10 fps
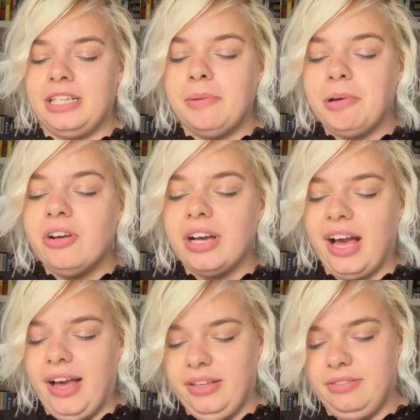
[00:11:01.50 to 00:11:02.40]
in a
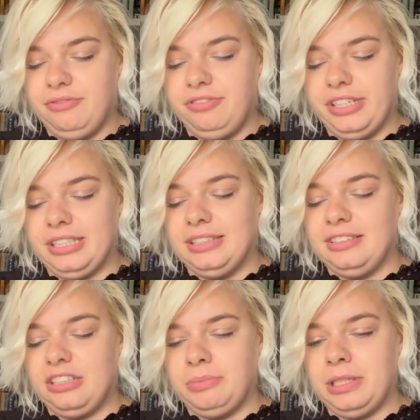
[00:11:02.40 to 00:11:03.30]
bunker for a
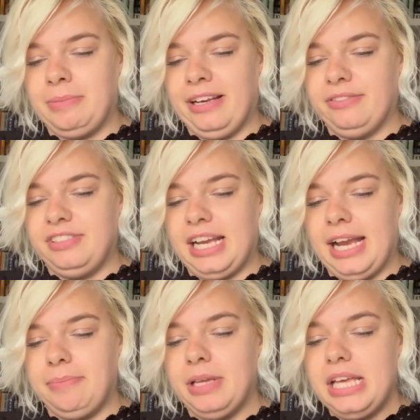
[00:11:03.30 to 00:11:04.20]
considerable amount of
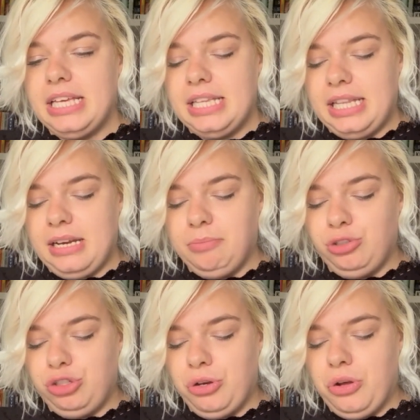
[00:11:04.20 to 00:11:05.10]
time, then I'm
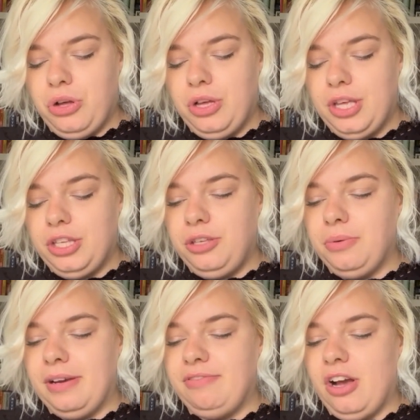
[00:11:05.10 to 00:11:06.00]
sure you
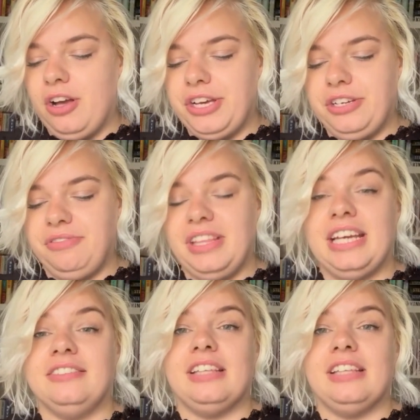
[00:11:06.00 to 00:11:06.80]
have not heard of this.